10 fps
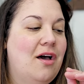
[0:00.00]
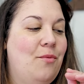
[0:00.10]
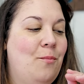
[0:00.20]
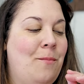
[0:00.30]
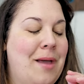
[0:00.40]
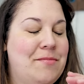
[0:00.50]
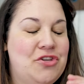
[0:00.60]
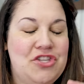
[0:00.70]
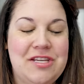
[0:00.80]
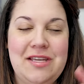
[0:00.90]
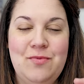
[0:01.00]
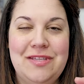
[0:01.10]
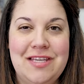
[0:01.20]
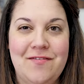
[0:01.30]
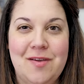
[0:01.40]
My machine
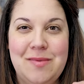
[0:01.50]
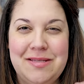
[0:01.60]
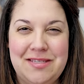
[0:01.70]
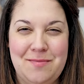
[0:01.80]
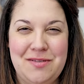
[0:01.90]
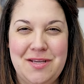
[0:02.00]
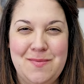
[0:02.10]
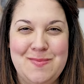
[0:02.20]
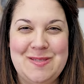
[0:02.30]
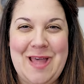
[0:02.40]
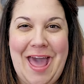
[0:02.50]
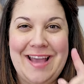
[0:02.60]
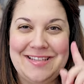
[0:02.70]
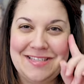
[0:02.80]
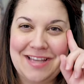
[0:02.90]
was giving me symptoms
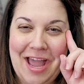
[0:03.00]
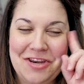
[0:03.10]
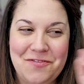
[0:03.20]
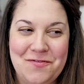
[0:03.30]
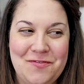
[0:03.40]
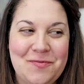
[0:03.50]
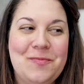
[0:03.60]
that kind of